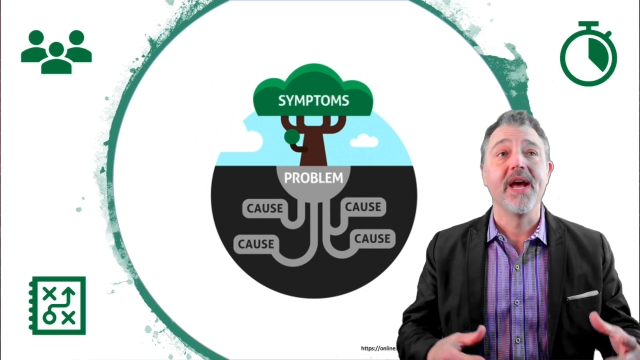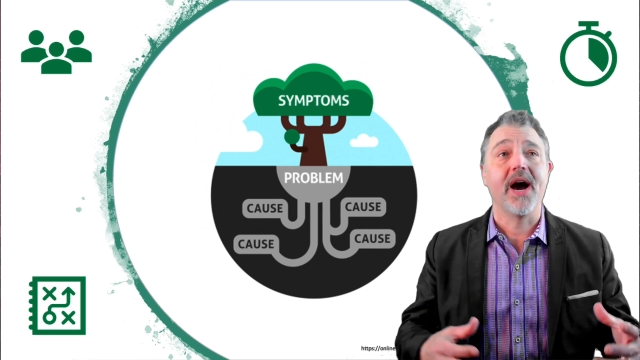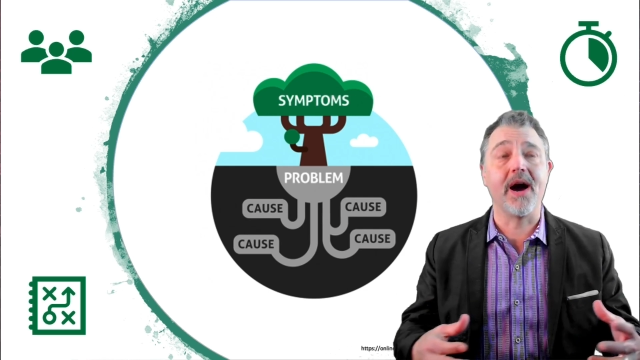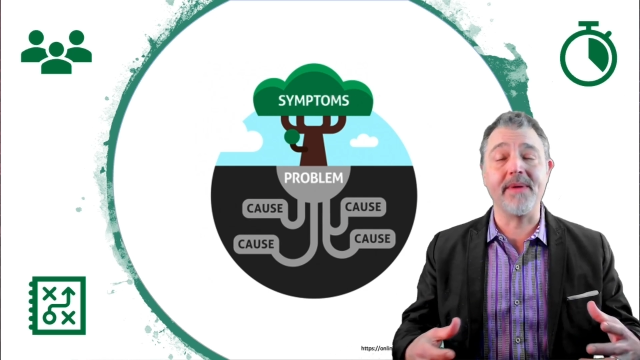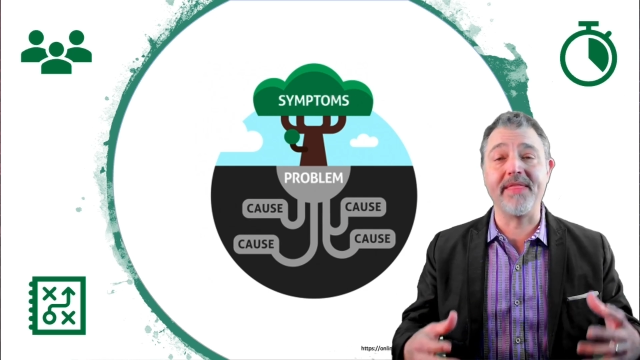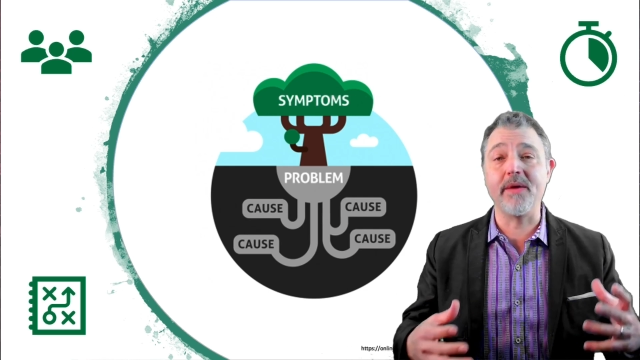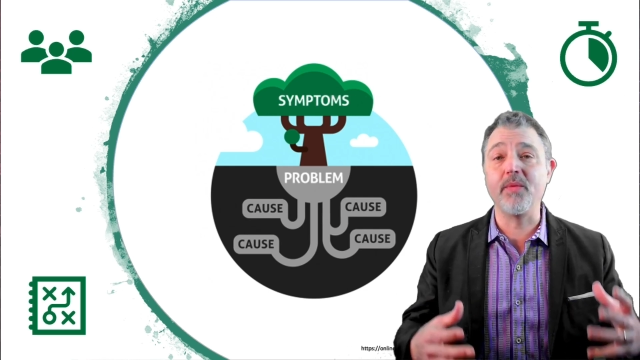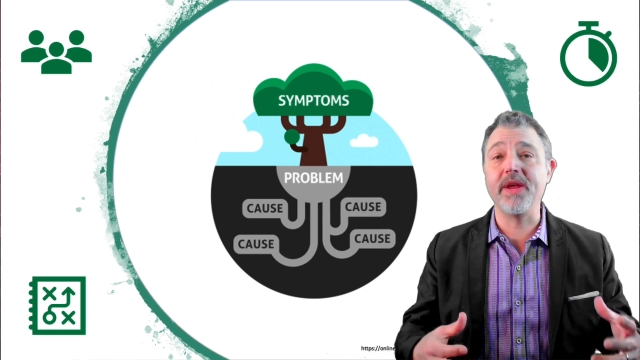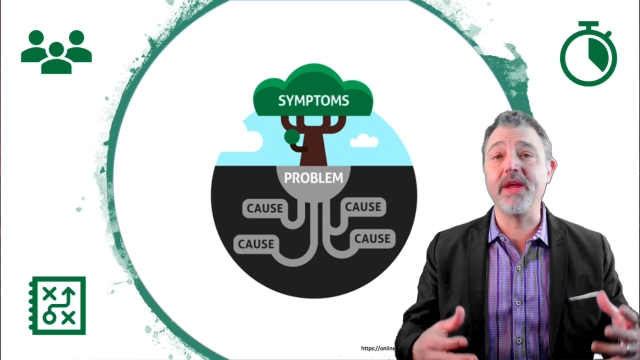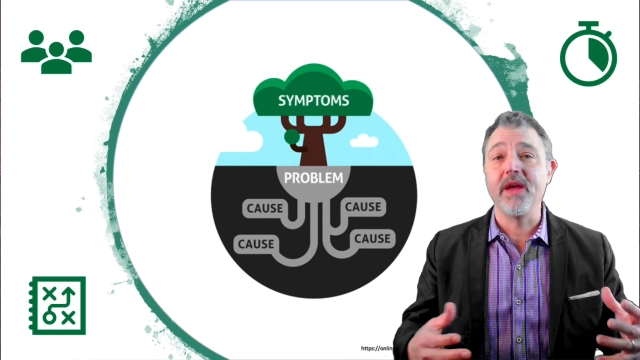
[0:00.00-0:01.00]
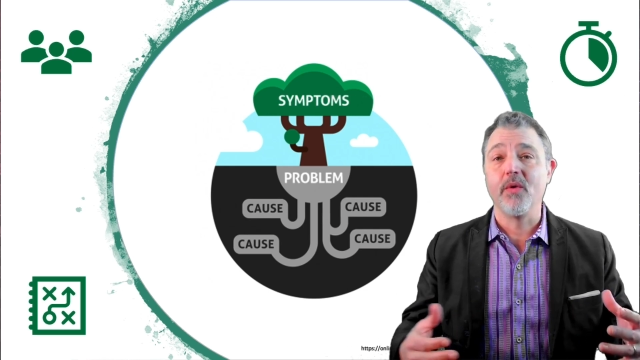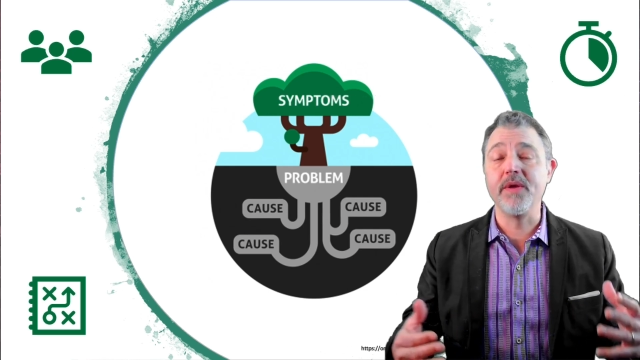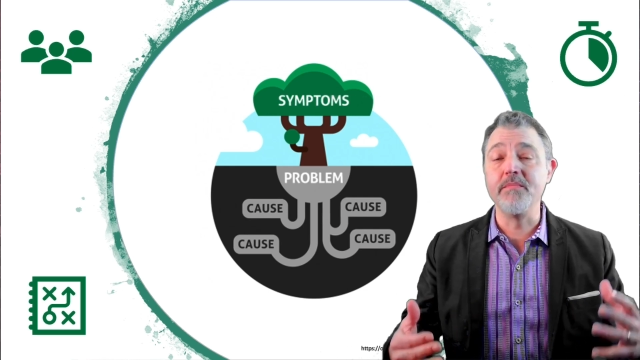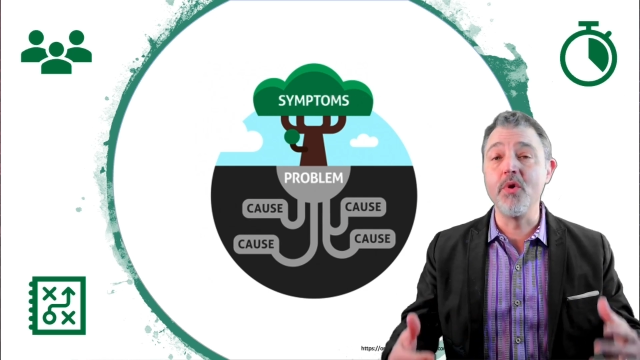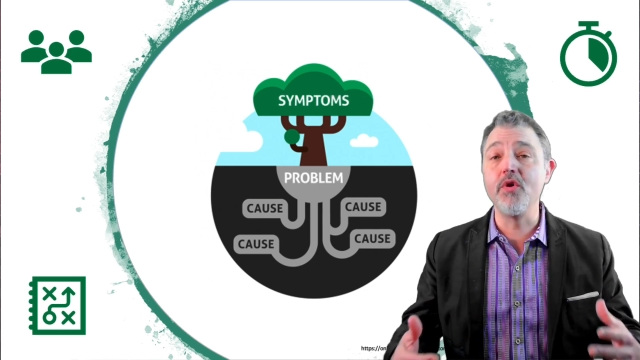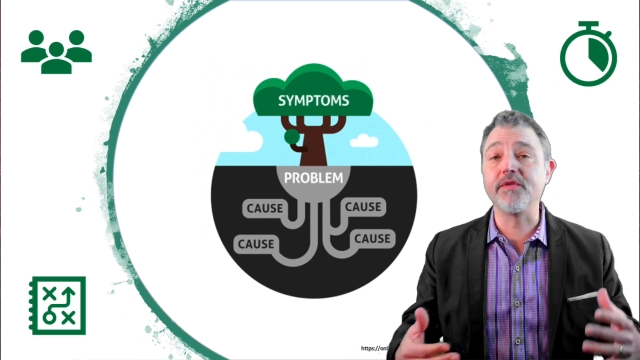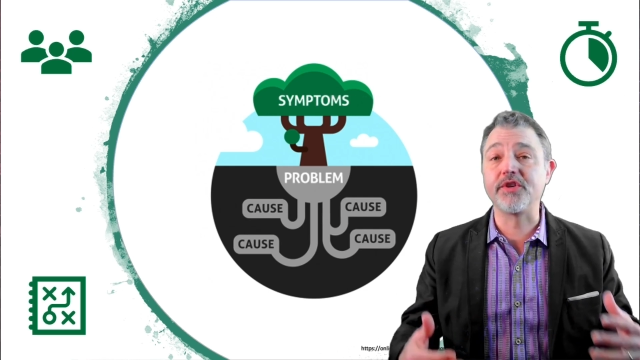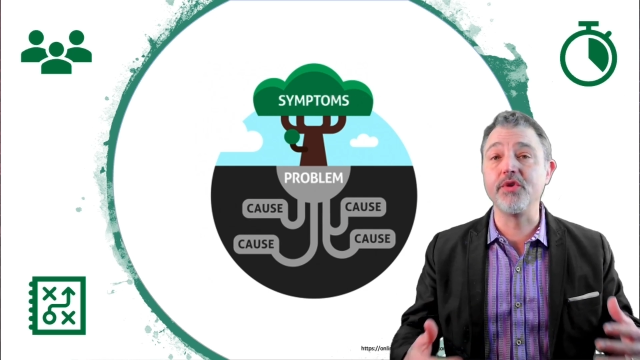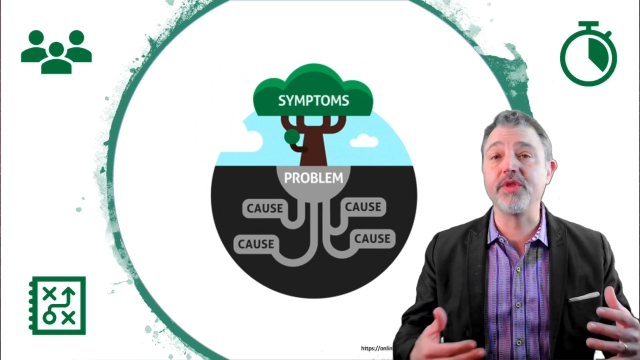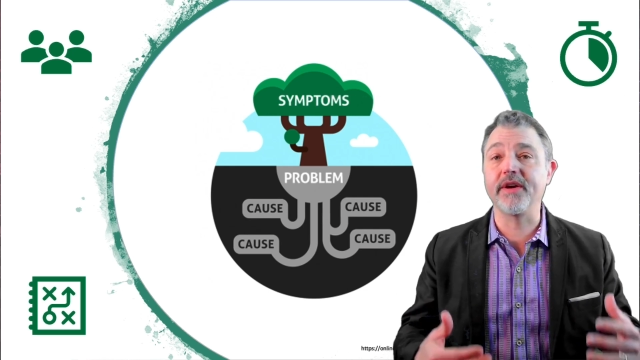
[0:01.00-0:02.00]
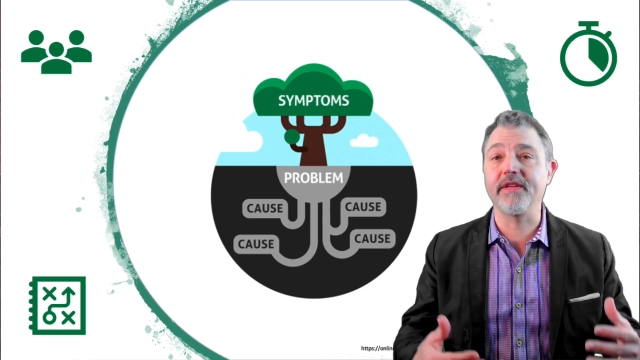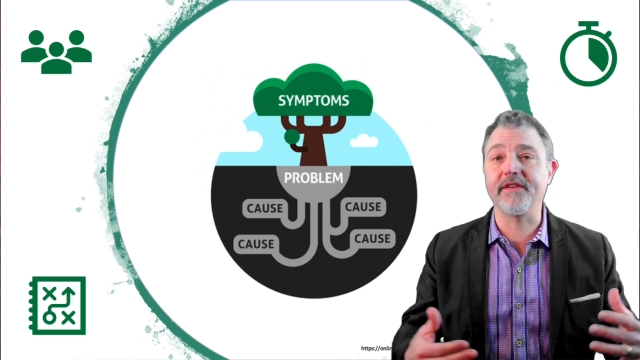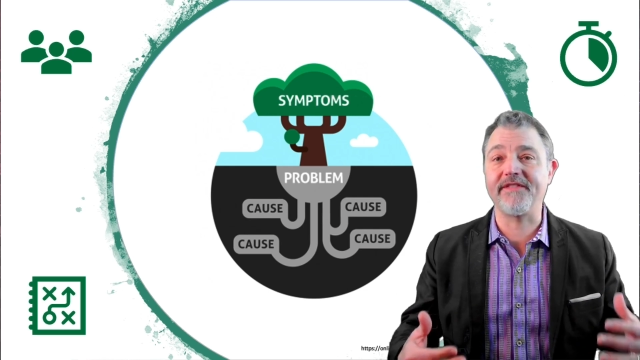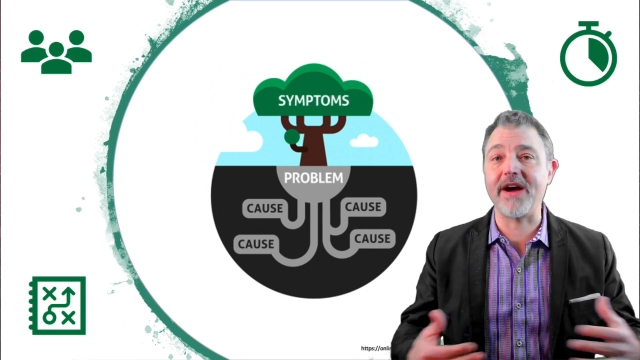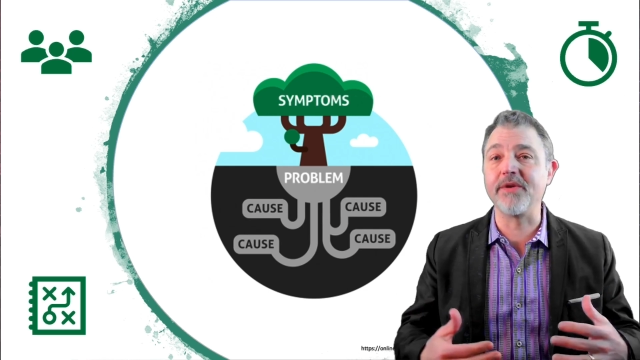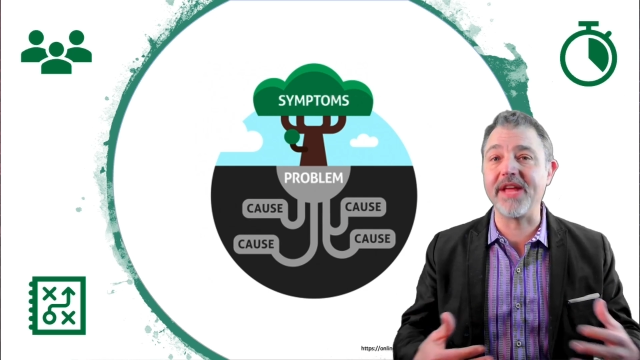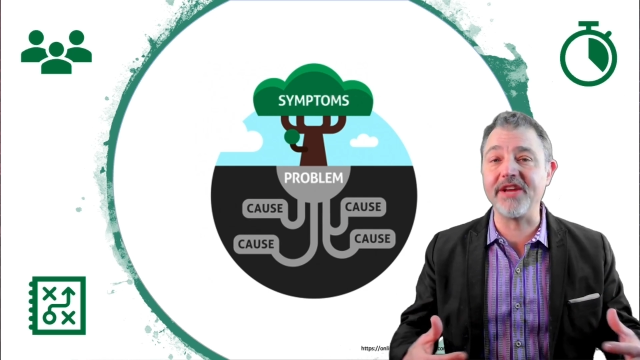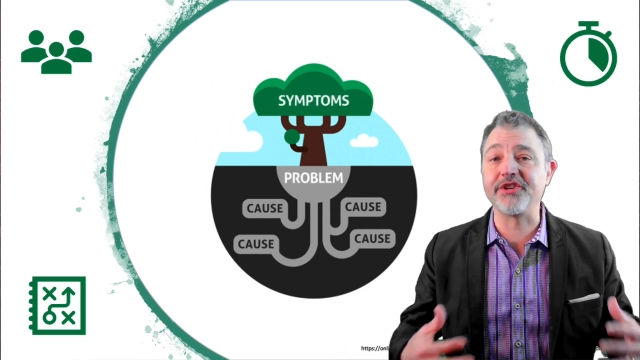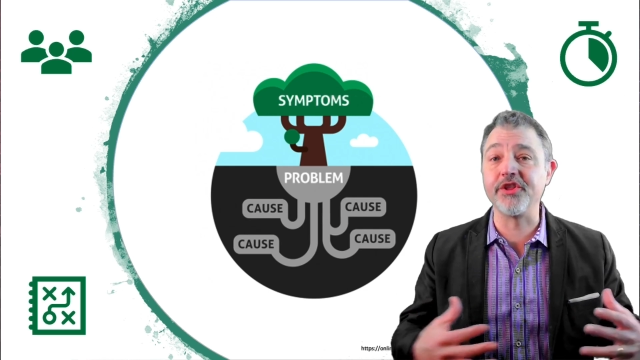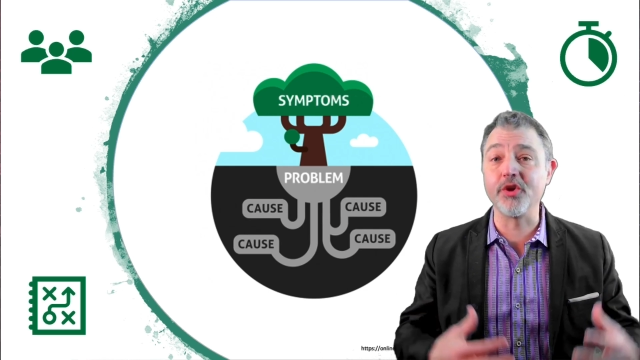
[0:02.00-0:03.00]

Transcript: and then we move to the foundation,